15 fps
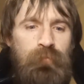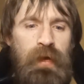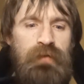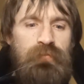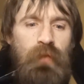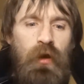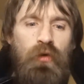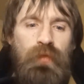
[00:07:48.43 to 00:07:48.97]

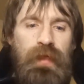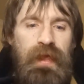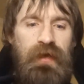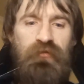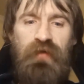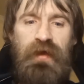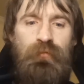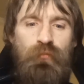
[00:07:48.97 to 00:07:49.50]
but only
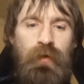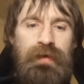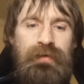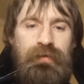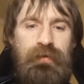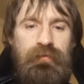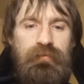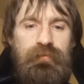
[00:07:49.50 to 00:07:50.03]
a great
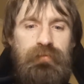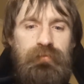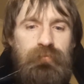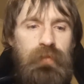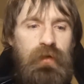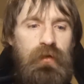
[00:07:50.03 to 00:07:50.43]
whiteness.